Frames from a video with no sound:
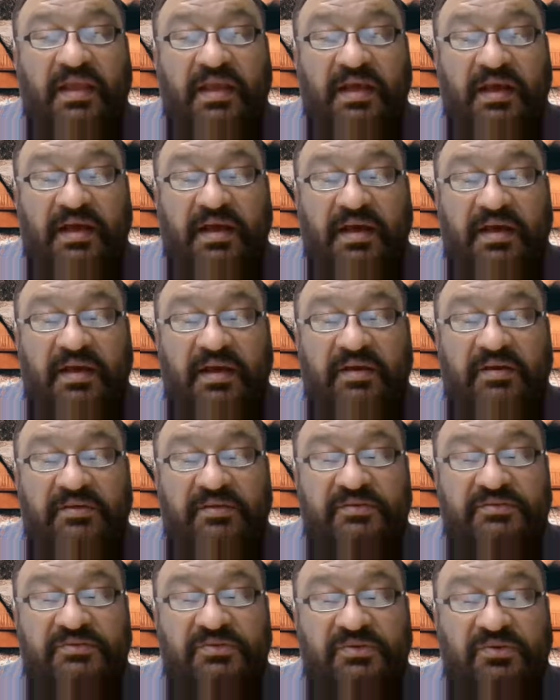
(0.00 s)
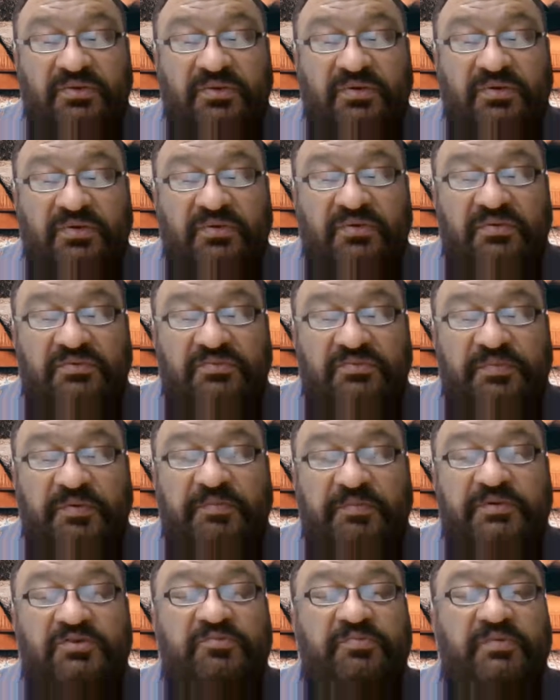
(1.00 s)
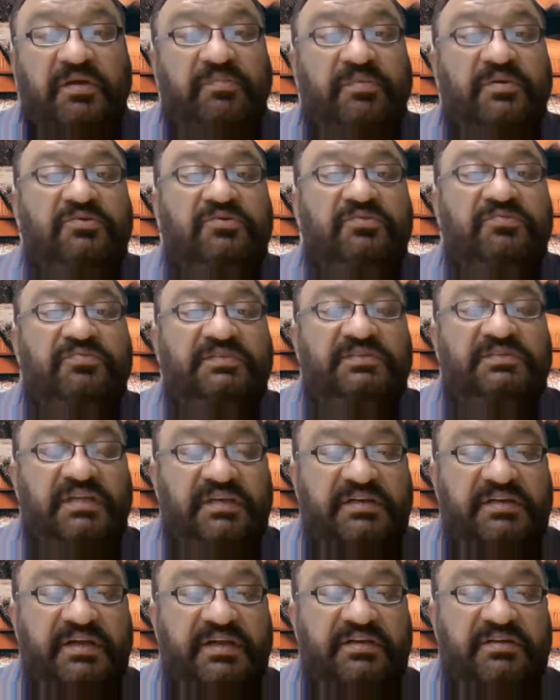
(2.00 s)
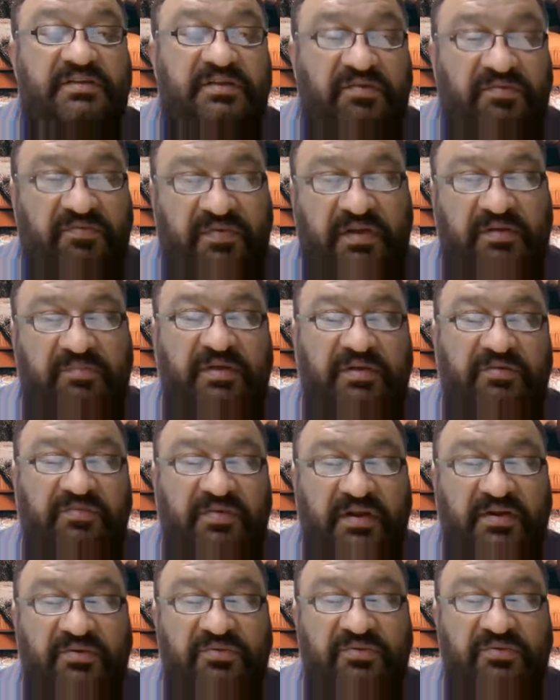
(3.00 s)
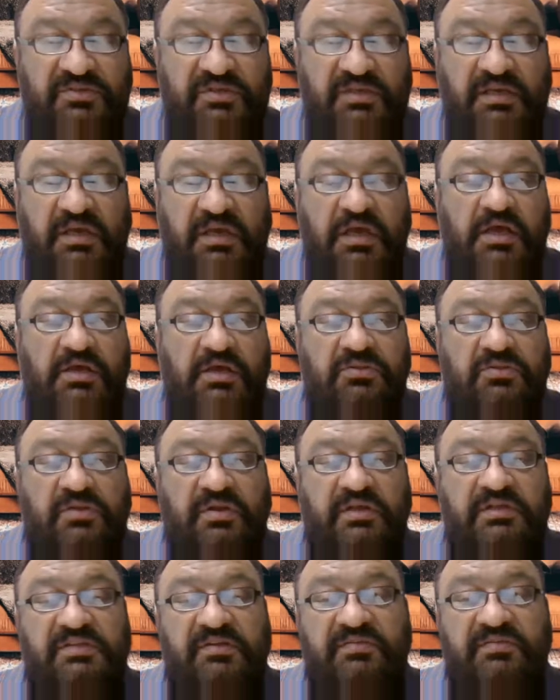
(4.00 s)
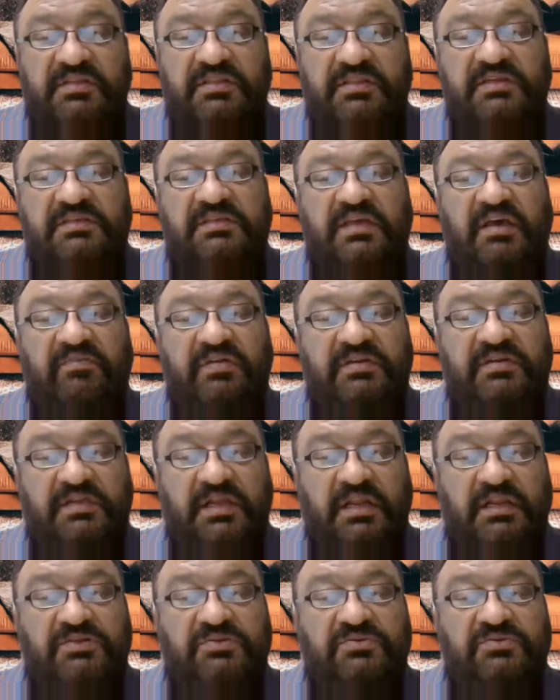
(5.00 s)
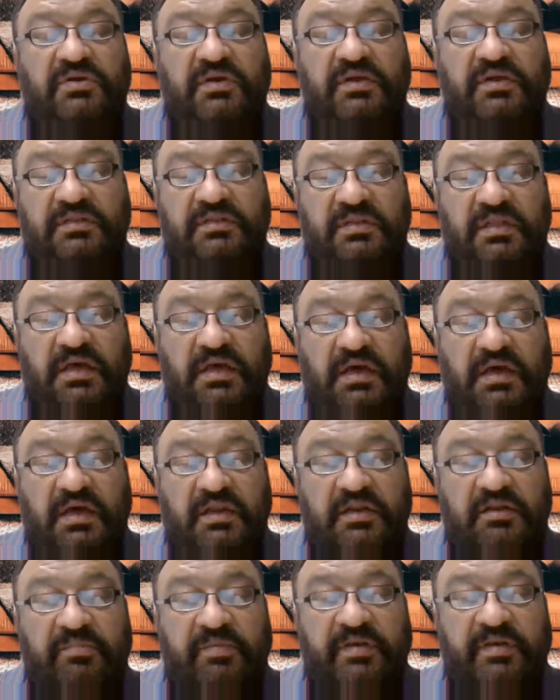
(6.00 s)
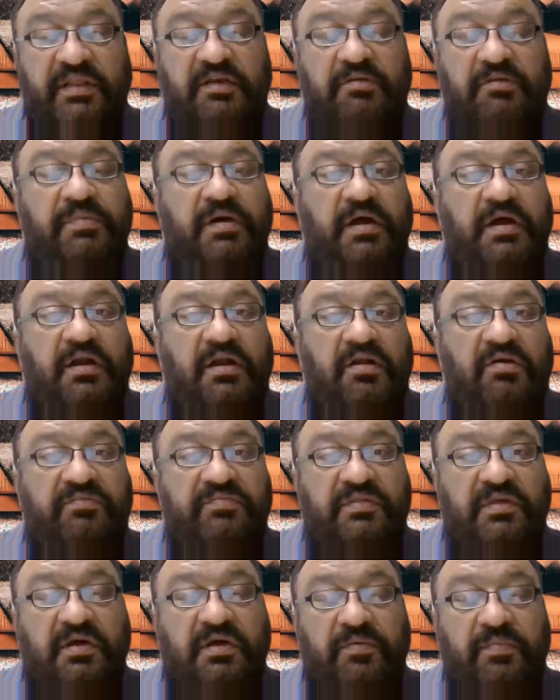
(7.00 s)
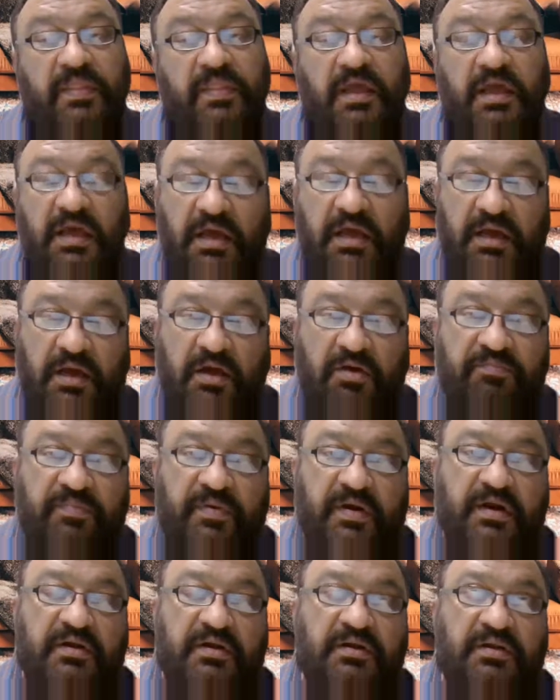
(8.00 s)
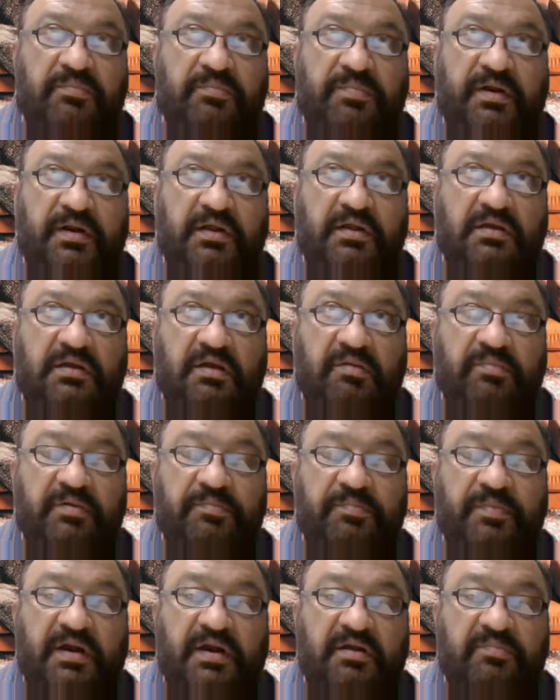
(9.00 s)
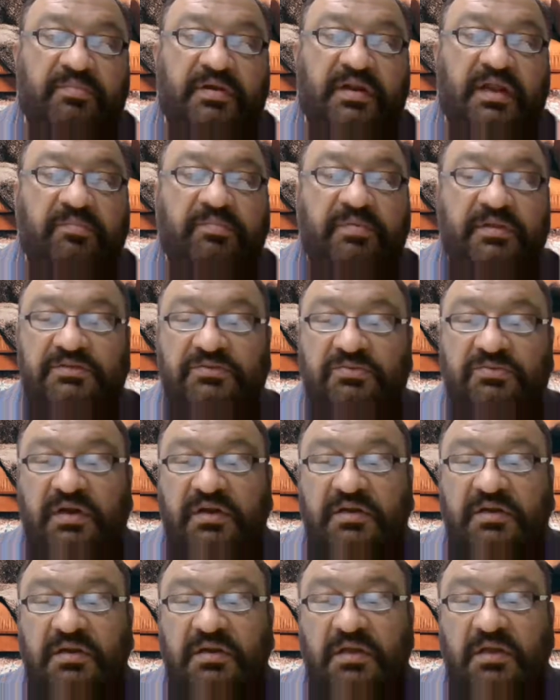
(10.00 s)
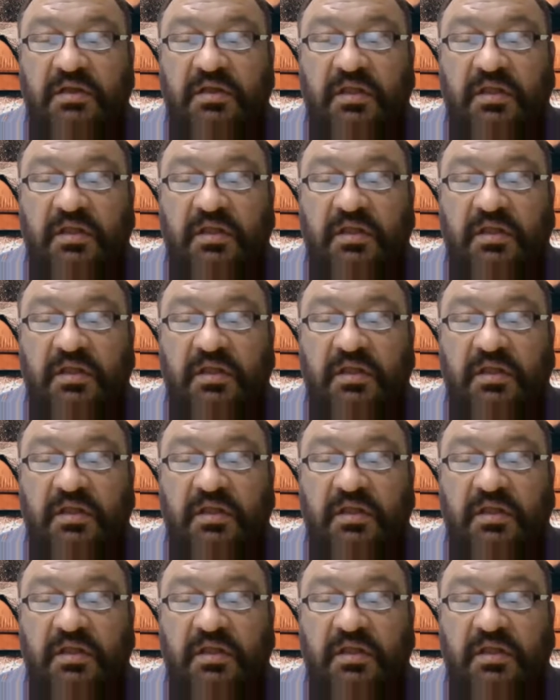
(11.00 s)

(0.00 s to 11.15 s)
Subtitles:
So people should be able to facilitate one by one to see. The rest of the things I will tell you in the remaining part of the coming part number 9. Please do not